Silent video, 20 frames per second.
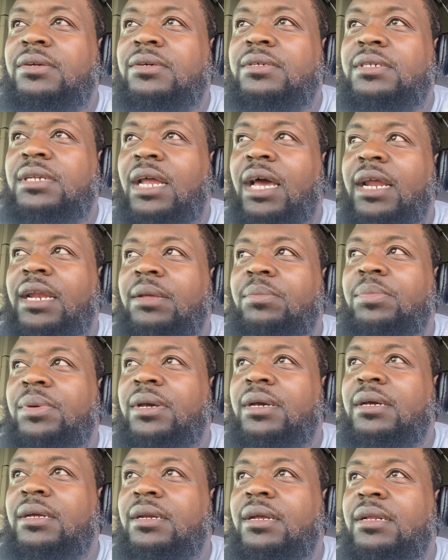slightly
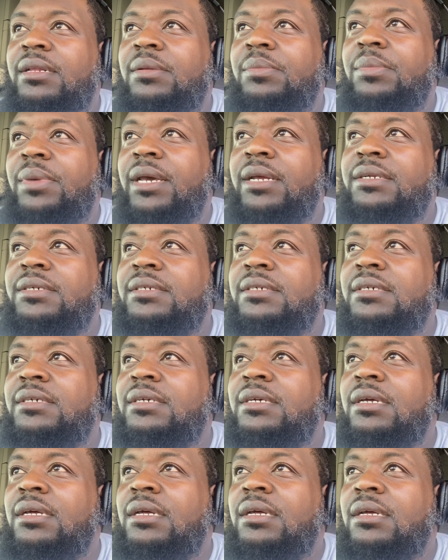bigger, not the major.
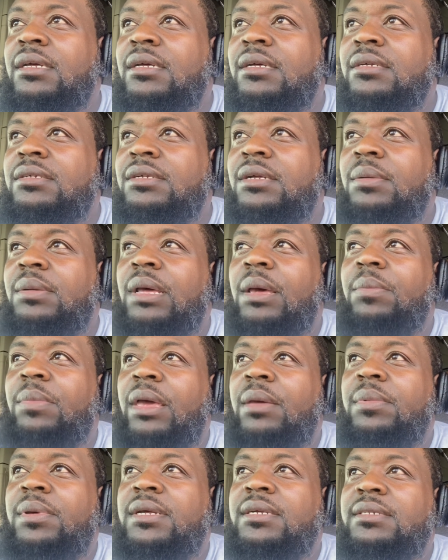So I'm like,
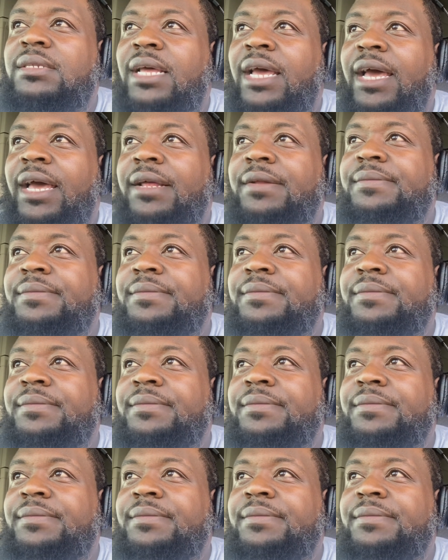maybe it's that.